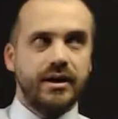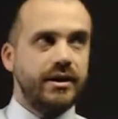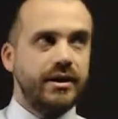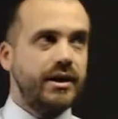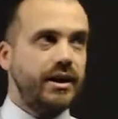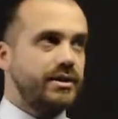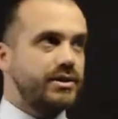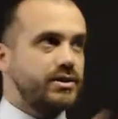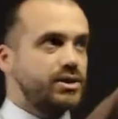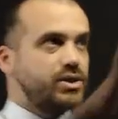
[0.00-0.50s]

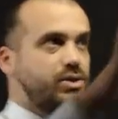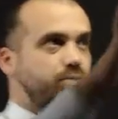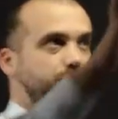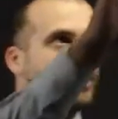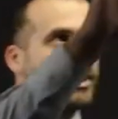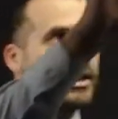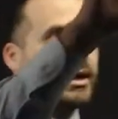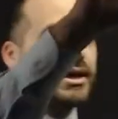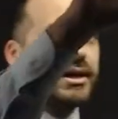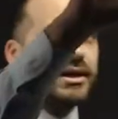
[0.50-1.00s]
Now,
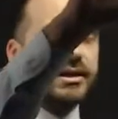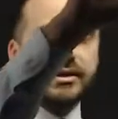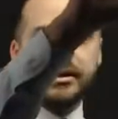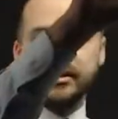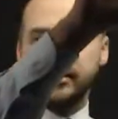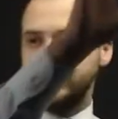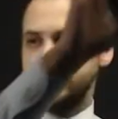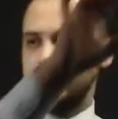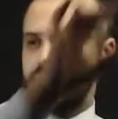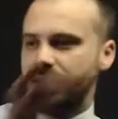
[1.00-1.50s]
speed
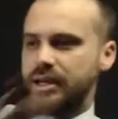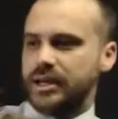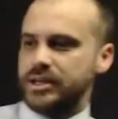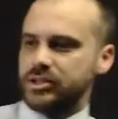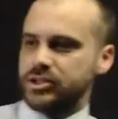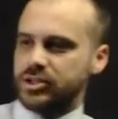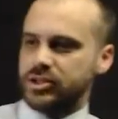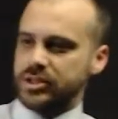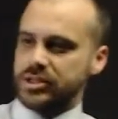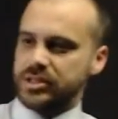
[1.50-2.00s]

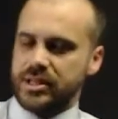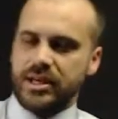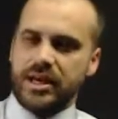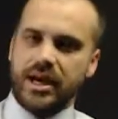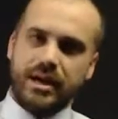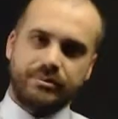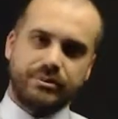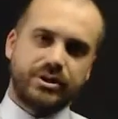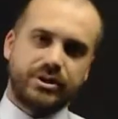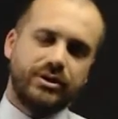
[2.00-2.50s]
is just the
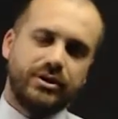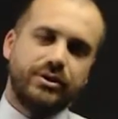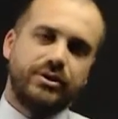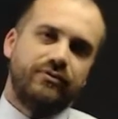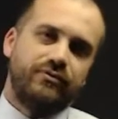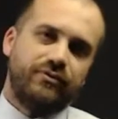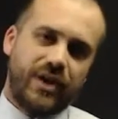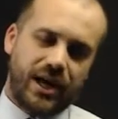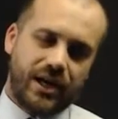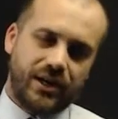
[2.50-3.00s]

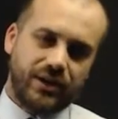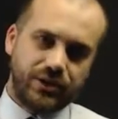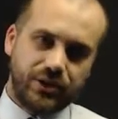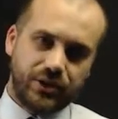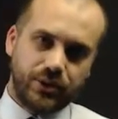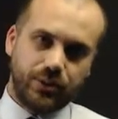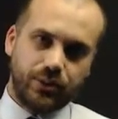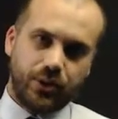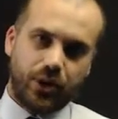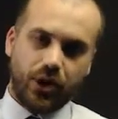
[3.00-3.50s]
absolute
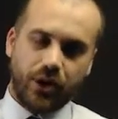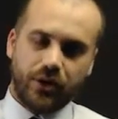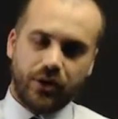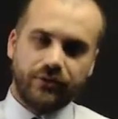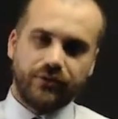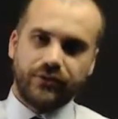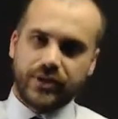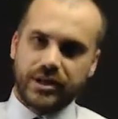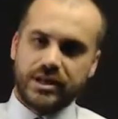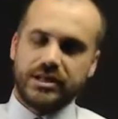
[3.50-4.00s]
value
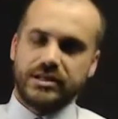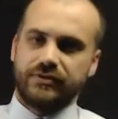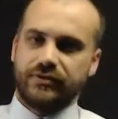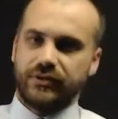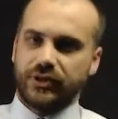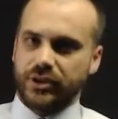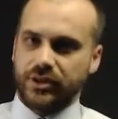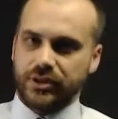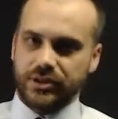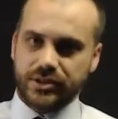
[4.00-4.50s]
of these
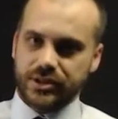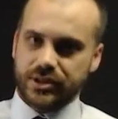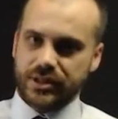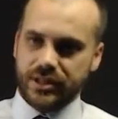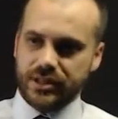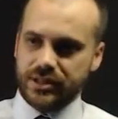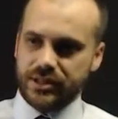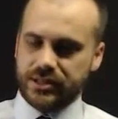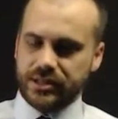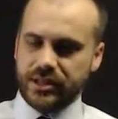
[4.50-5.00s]

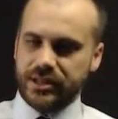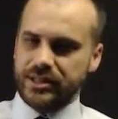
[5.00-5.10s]
velocities.